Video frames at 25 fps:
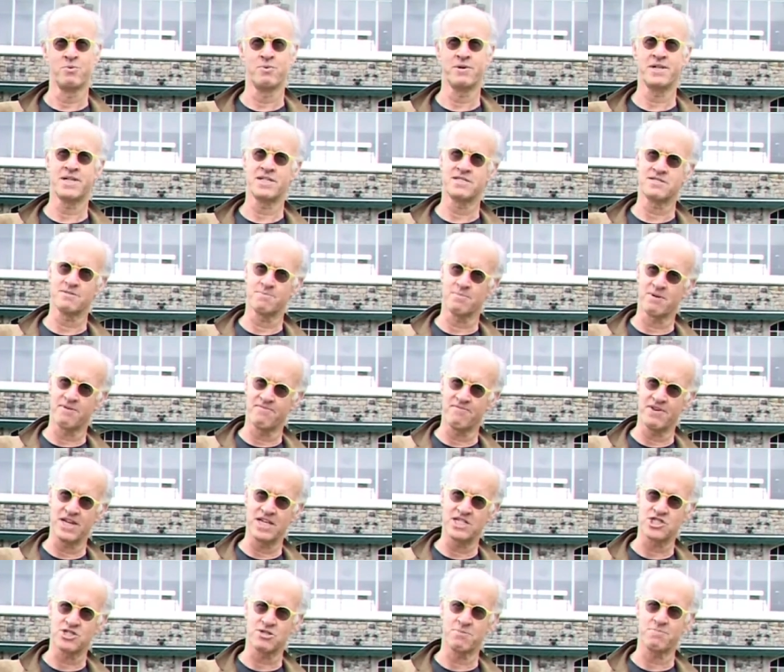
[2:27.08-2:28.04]
we did some
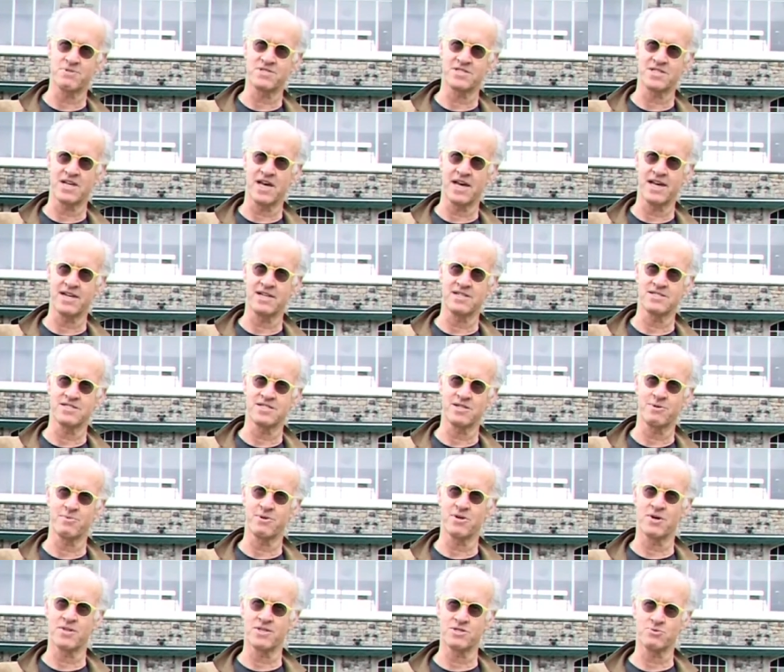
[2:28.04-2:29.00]
conventional beside it,
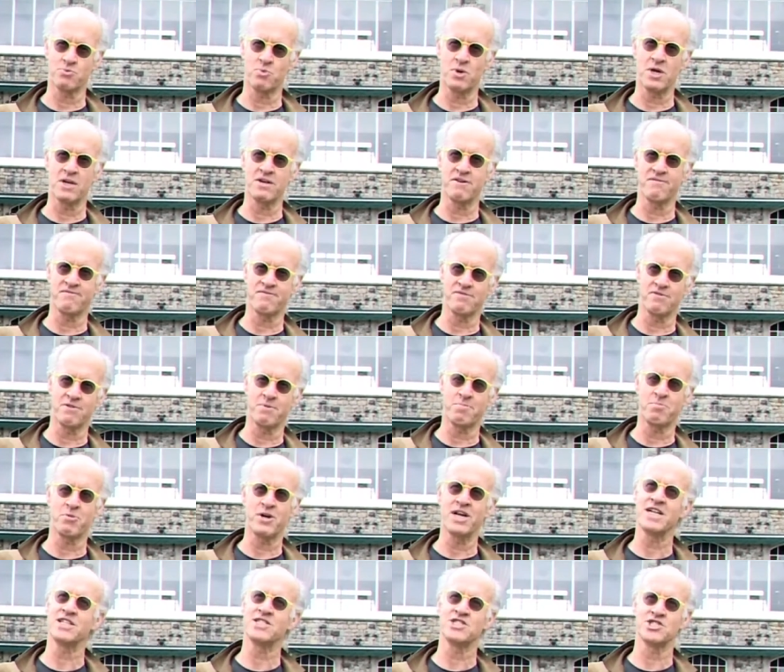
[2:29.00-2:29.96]
so we got this wonderful
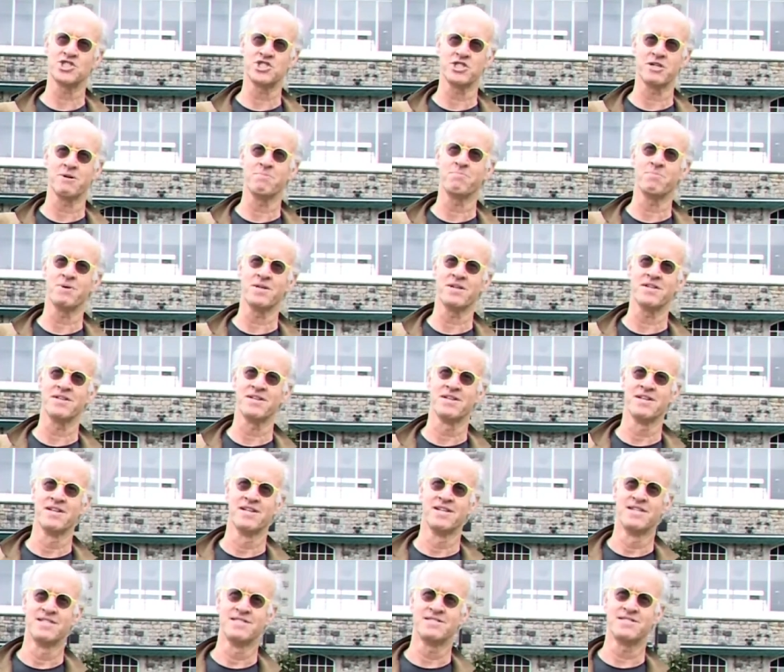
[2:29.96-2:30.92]
apprenticeship in
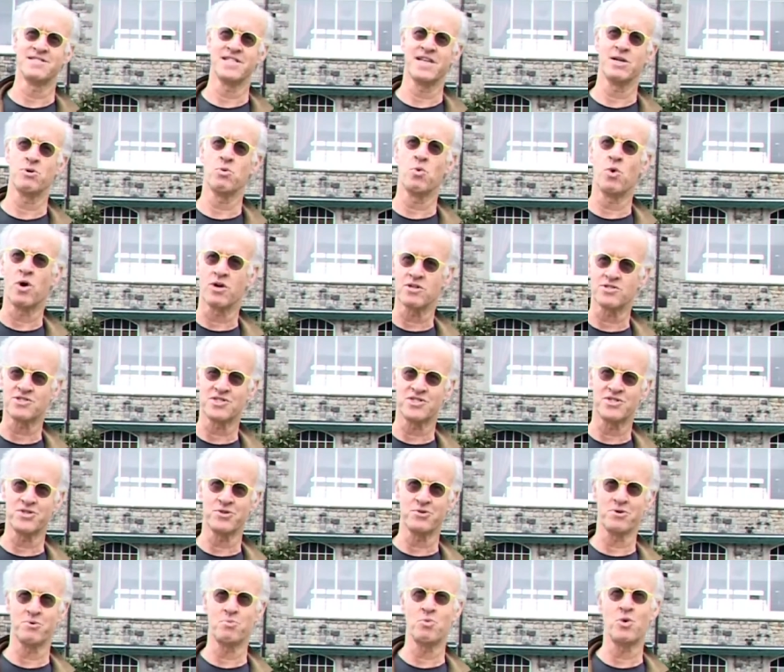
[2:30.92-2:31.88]
seeing what to
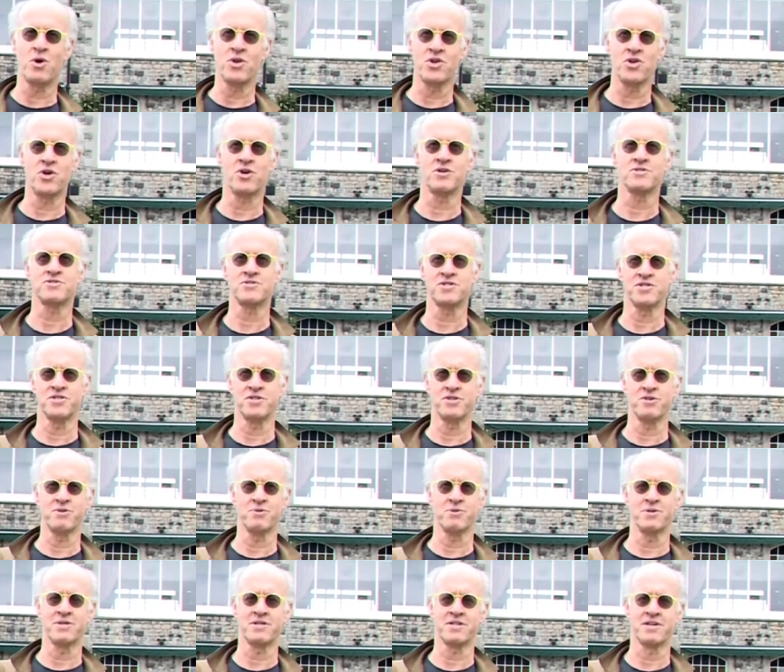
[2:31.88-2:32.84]
do and what not to
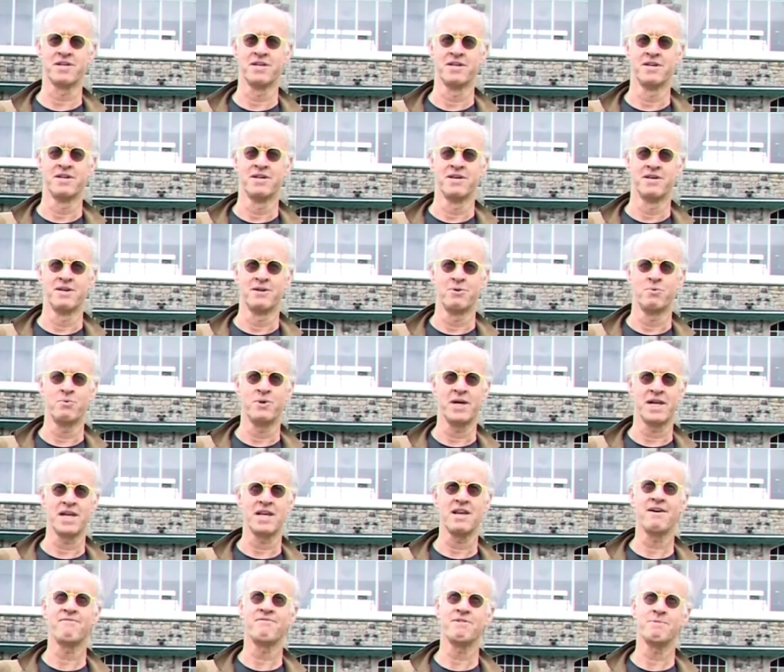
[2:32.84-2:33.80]
do. And we
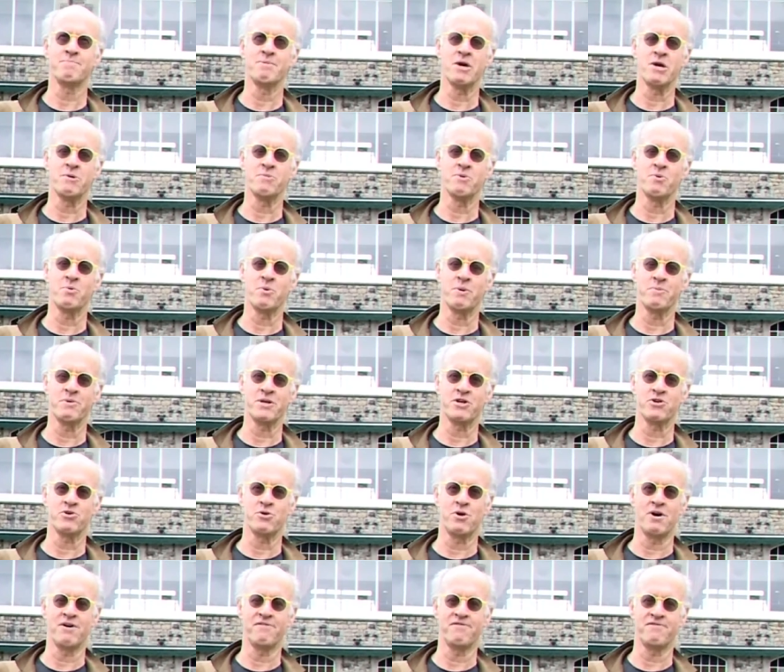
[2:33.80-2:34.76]
had a lovely moment when we
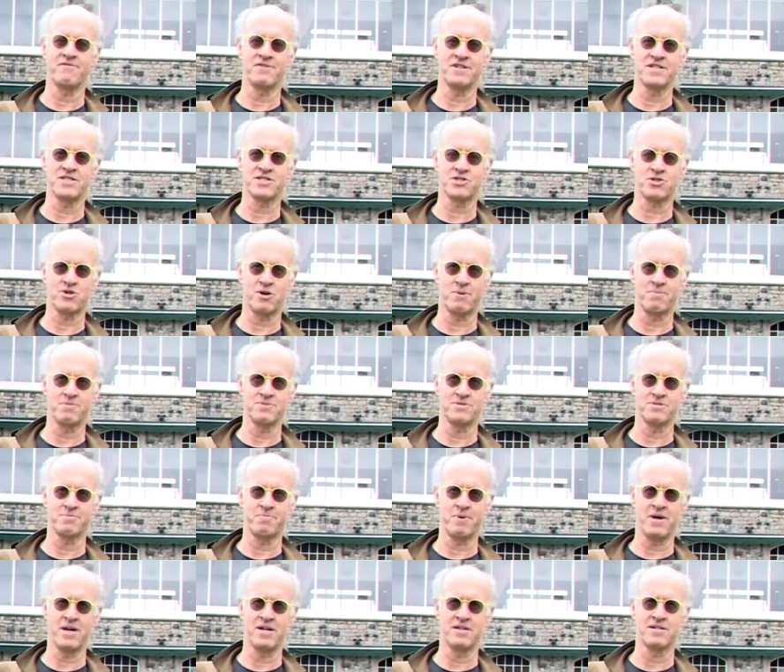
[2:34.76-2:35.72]
grew our first crop of
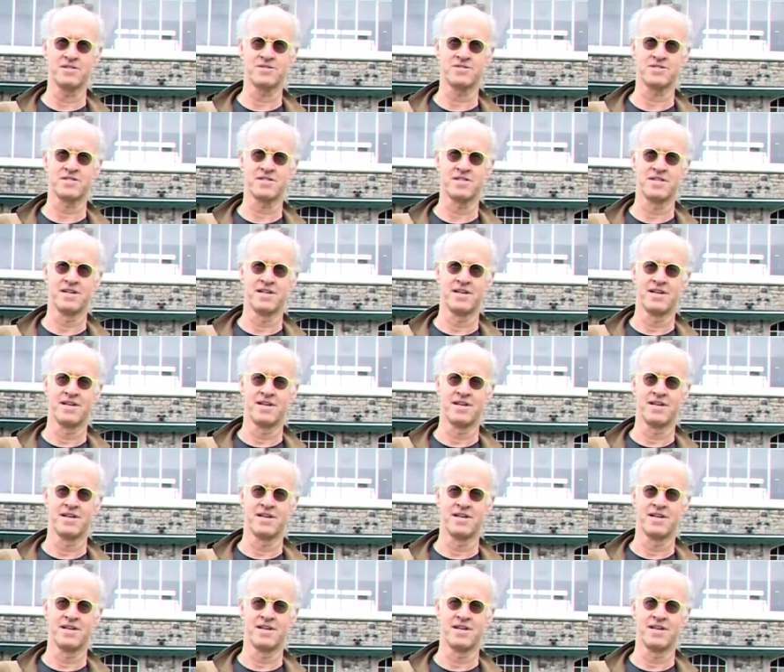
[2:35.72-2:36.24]
spelt,